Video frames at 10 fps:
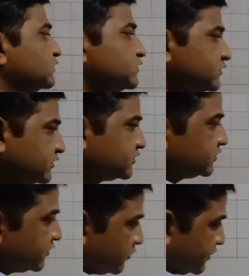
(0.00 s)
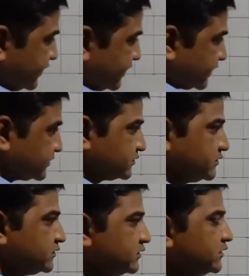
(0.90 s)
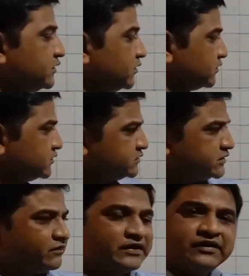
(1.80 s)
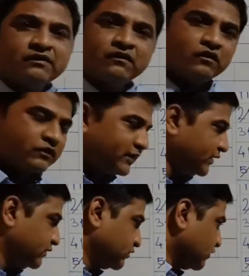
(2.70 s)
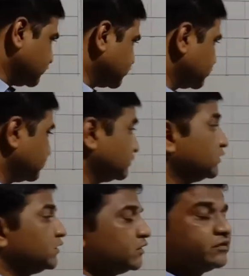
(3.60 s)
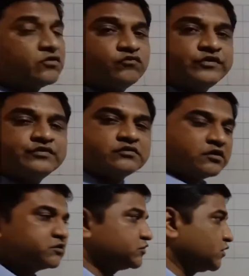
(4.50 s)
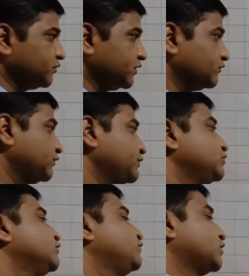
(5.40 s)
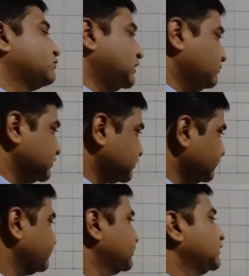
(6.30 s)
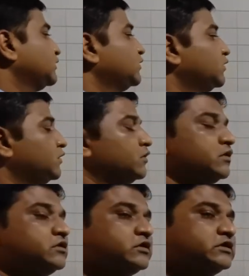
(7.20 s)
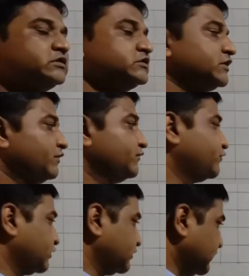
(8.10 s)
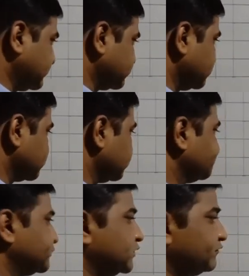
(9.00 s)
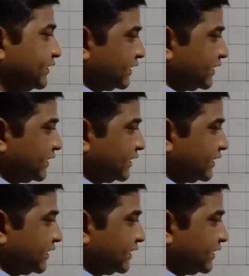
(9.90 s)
63 already cut, 70 already crossed. Now we will not stop here, we will go for multiples of 7 for next also. We are